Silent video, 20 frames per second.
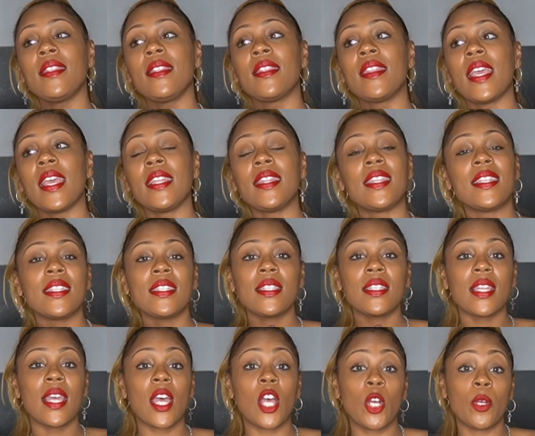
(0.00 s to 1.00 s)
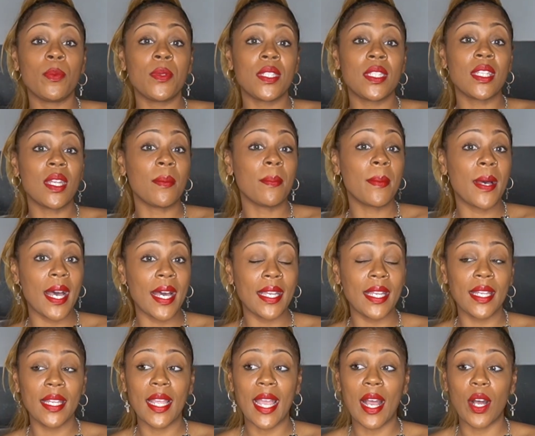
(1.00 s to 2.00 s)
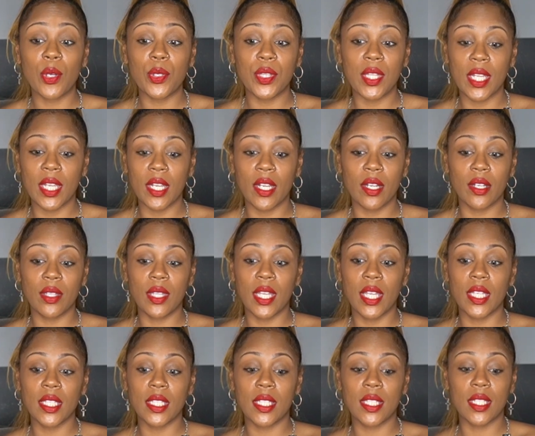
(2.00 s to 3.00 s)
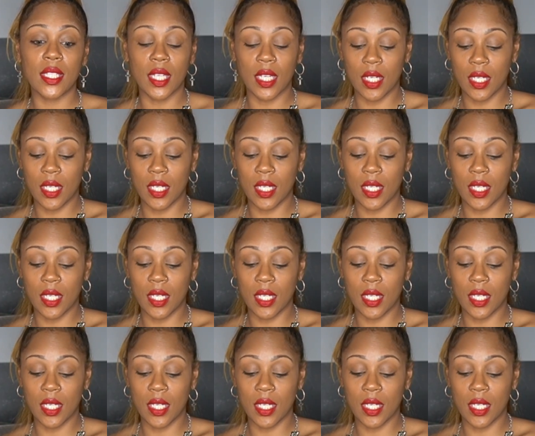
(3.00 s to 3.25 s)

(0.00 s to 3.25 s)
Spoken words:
that this helps somebody out there that's